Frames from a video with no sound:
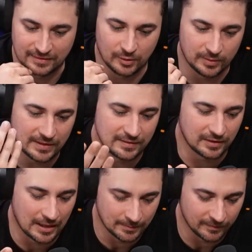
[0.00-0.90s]
So his
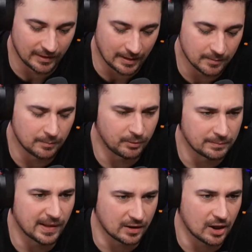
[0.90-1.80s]
claim of like, I'm gonna bring
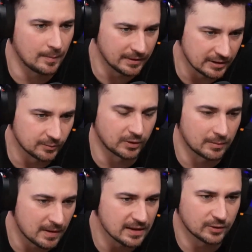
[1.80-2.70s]
back comedies, we're gonna
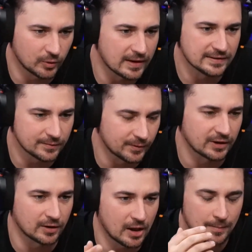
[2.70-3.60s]
make crazy freaking
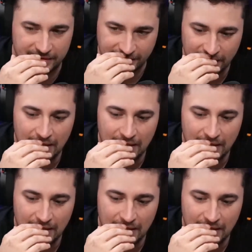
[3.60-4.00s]
comedies.